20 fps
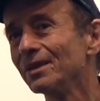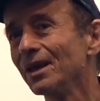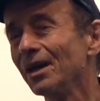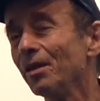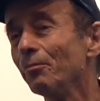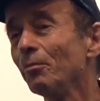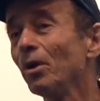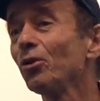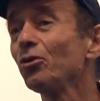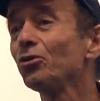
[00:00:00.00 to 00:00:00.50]

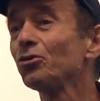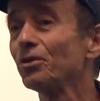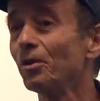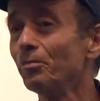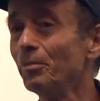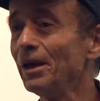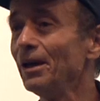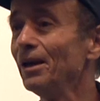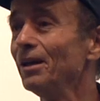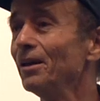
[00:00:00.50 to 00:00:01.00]
And amongst the
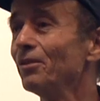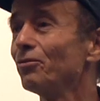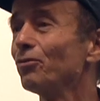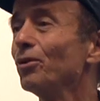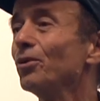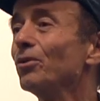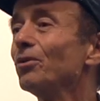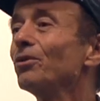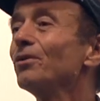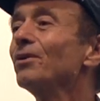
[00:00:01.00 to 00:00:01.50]
many
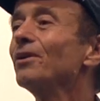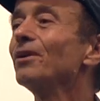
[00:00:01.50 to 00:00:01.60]
different